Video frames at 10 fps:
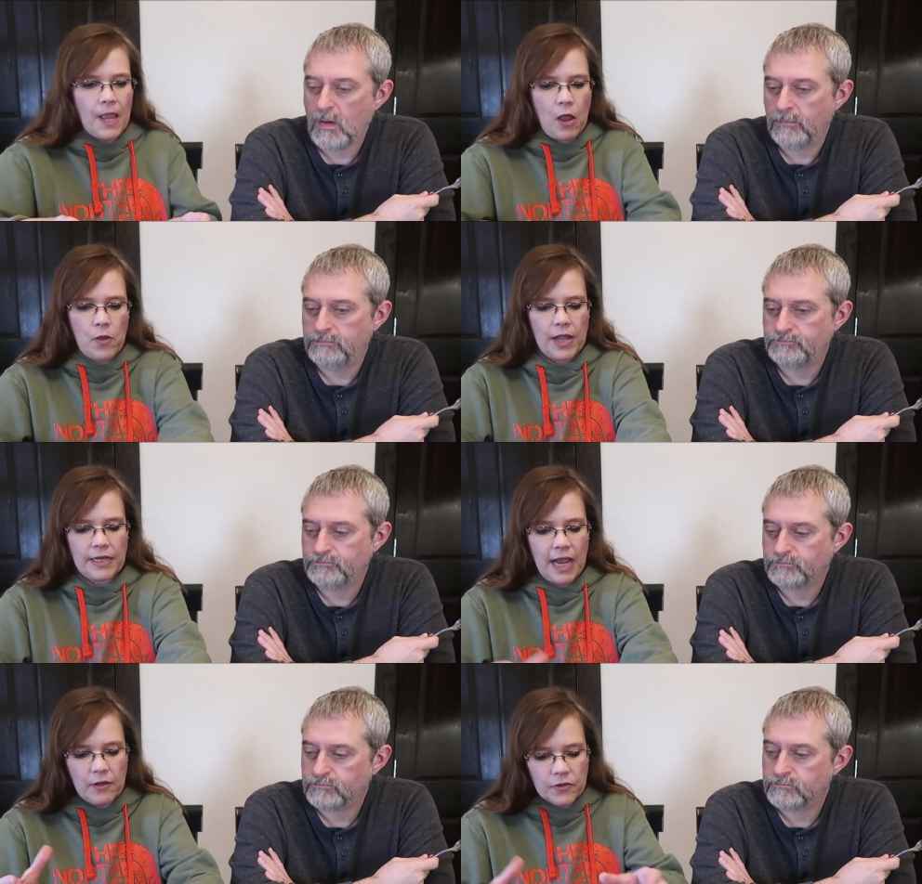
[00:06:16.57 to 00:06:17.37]
Speaker 1: Okay,
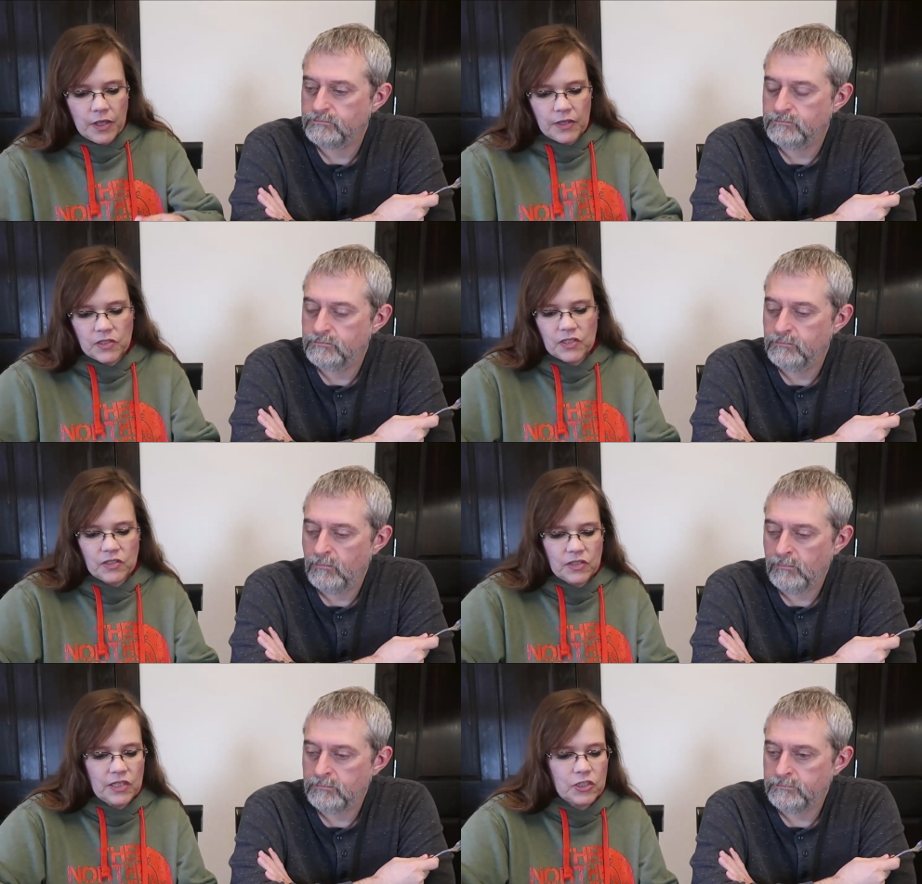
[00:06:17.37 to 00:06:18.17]
now
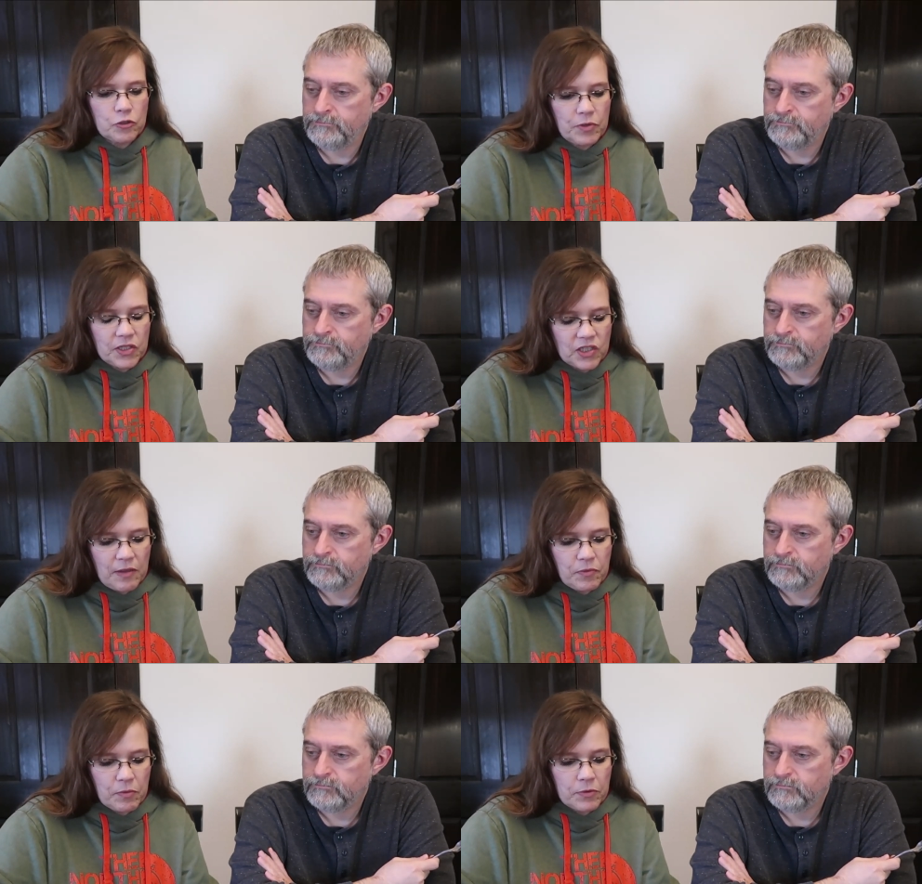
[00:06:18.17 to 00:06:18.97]
this, uh, this should be the
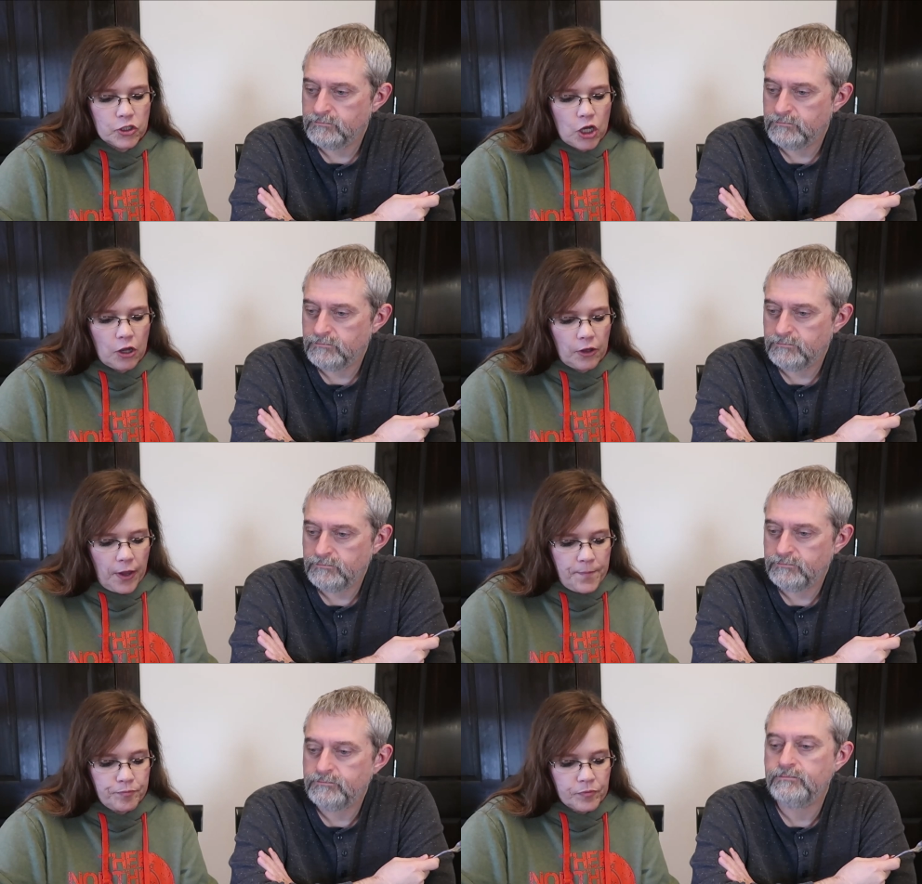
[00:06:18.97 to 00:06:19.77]
same thing but chocolate.